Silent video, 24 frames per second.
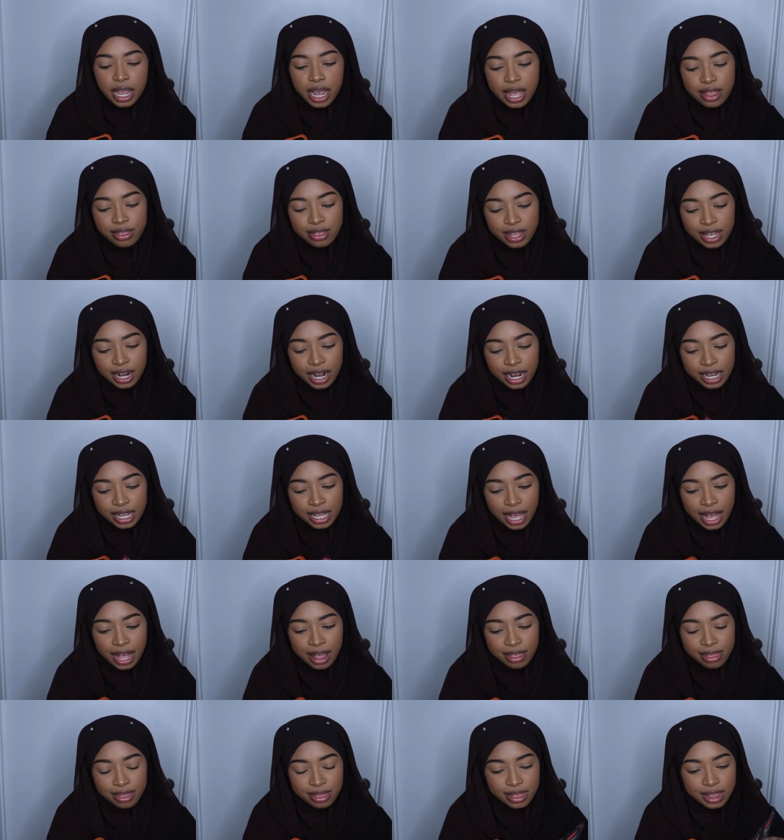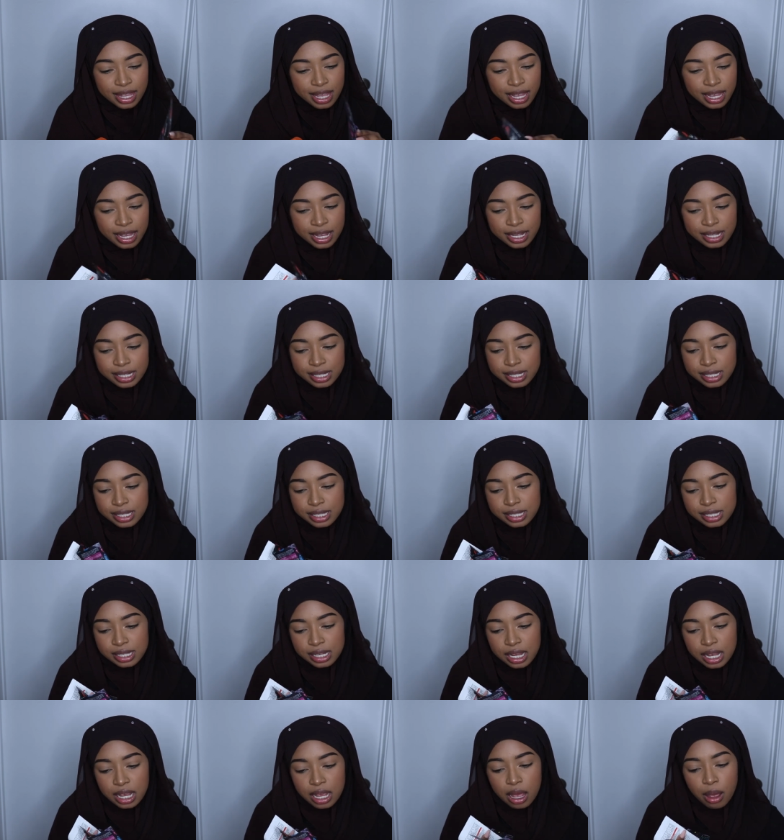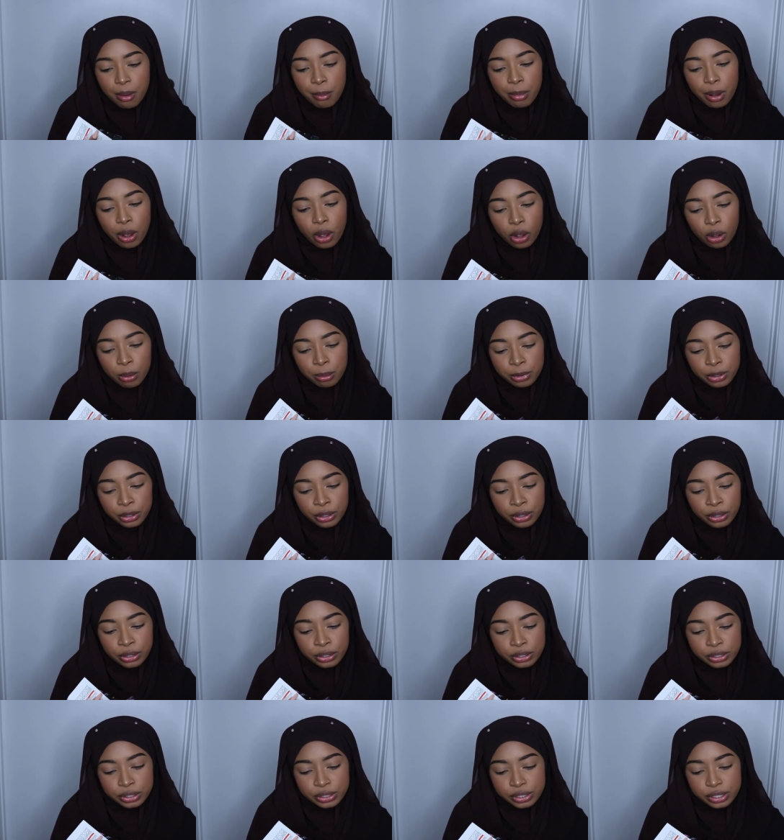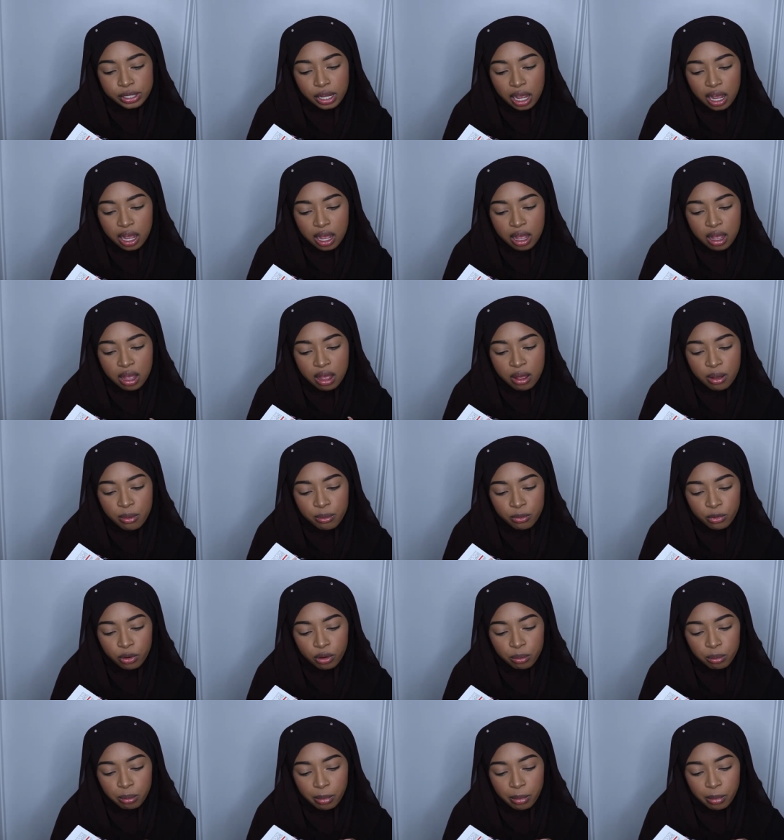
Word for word: And then I got this Palmer's um,